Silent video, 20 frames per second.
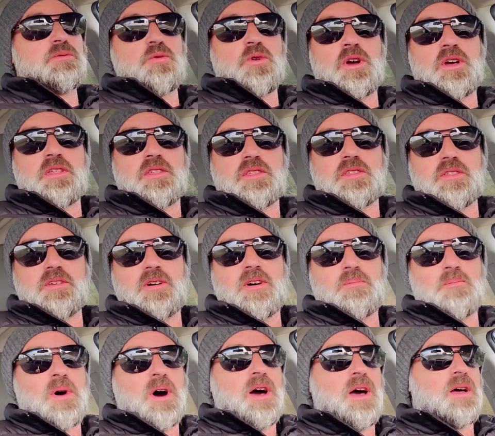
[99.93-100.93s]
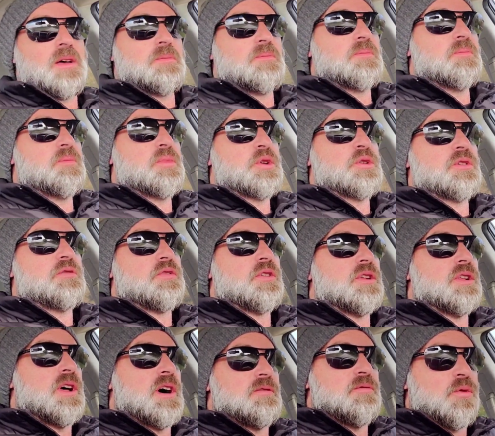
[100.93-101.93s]
with my
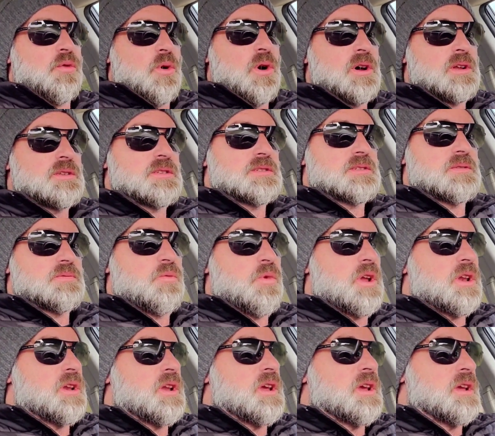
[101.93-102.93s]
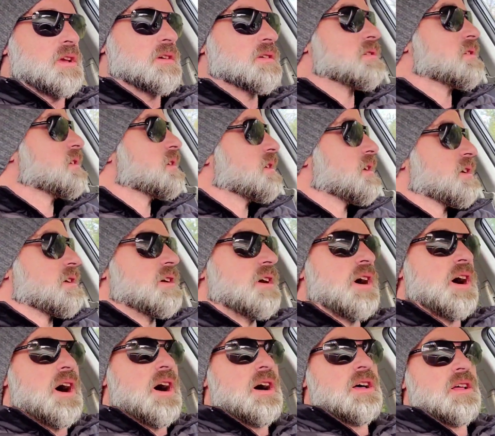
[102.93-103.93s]
beautiful loved ones, Whitney,
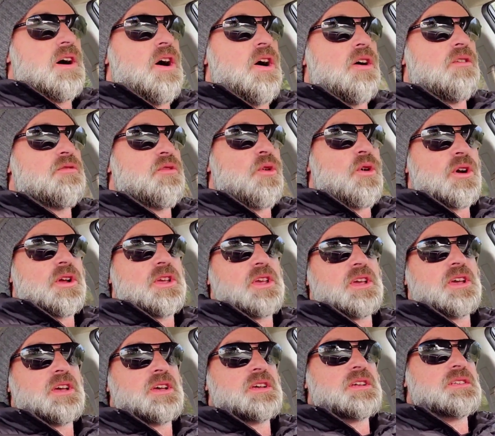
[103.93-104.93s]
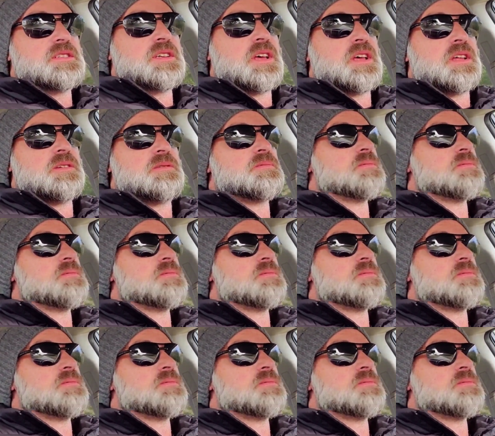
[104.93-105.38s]
all 4 kids, and